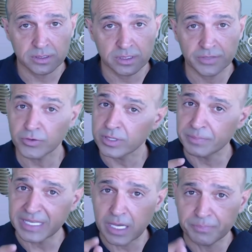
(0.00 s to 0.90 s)
If you want to
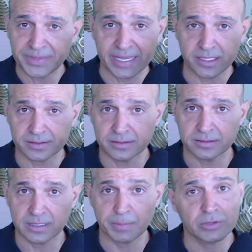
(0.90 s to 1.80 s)
be updated
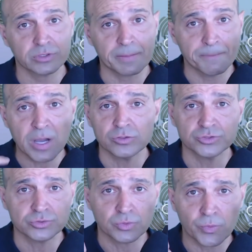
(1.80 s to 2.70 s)
about our
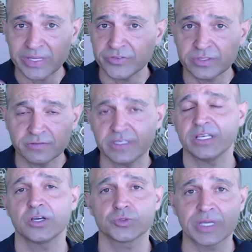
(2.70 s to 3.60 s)
most recent
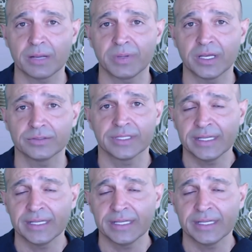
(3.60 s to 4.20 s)
videos we upload,